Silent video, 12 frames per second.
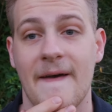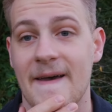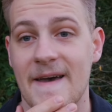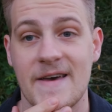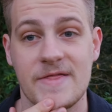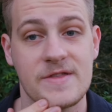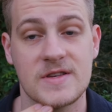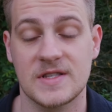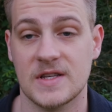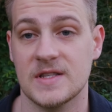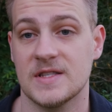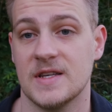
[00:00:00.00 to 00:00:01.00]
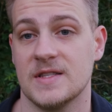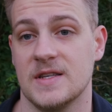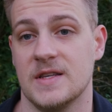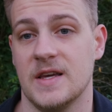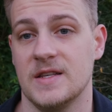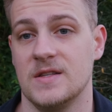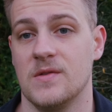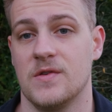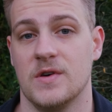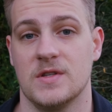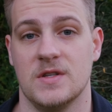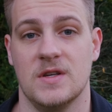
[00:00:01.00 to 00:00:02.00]
and the sun sets at
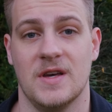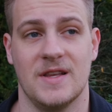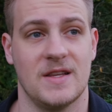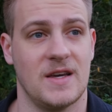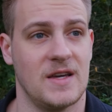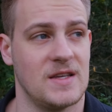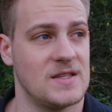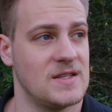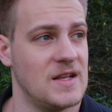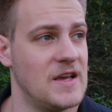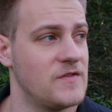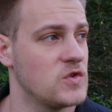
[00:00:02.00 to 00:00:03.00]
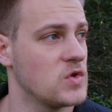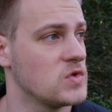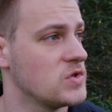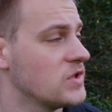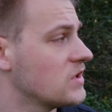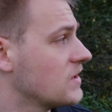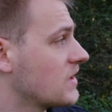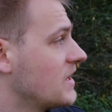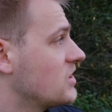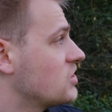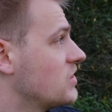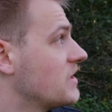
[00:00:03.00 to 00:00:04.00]
18:30, and I still have to go to another
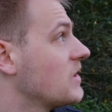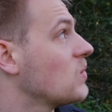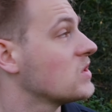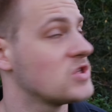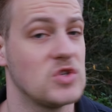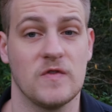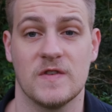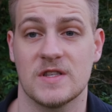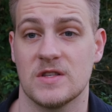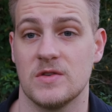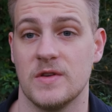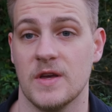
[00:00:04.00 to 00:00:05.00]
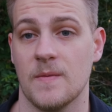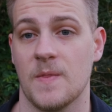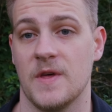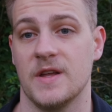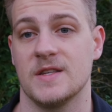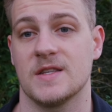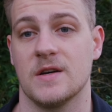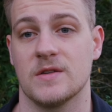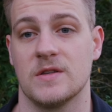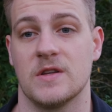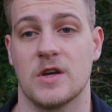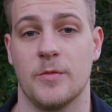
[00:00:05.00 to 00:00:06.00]
location that I wanted to visit today, that I
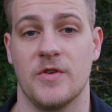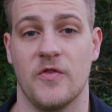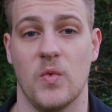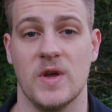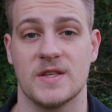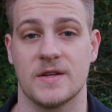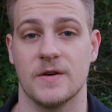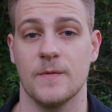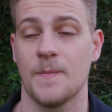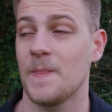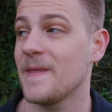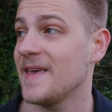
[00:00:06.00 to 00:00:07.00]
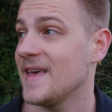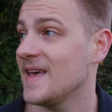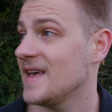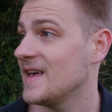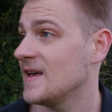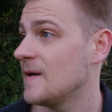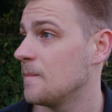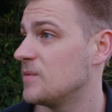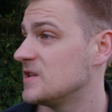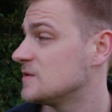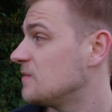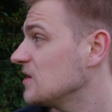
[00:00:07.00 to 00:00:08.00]
scouted a couple of weeks ago, but
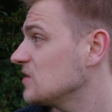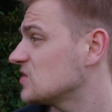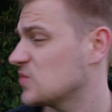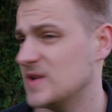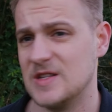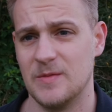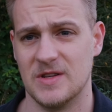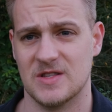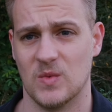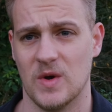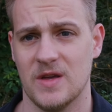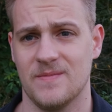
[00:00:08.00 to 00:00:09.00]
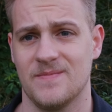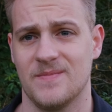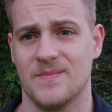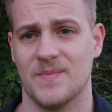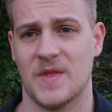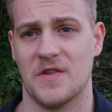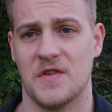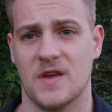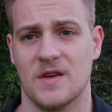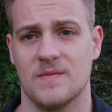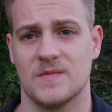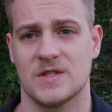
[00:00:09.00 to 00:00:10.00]
it's about 20 minutes away I
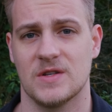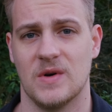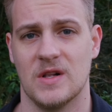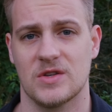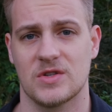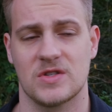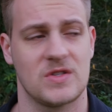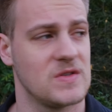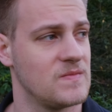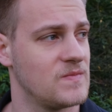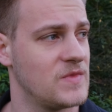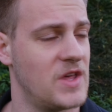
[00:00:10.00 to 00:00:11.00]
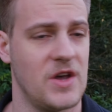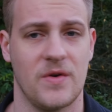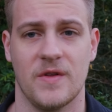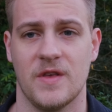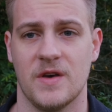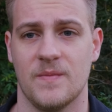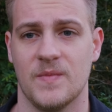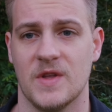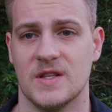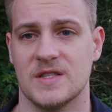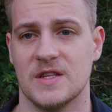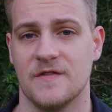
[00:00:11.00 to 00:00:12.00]
think, so I'll just hurry there
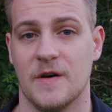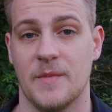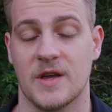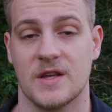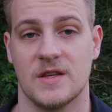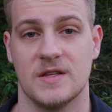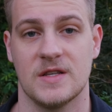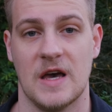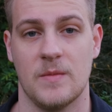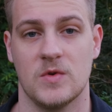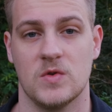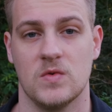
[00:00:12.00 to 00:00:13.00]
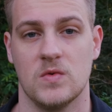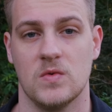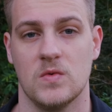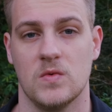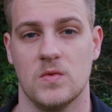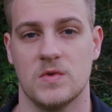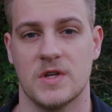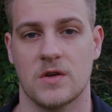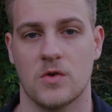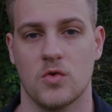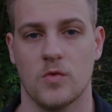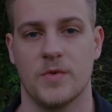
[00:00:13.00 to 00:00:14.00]
and see if I make it in time to take
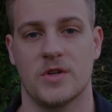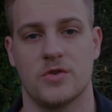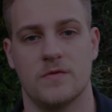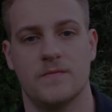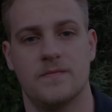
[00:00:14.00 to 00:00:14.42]
a cool picture.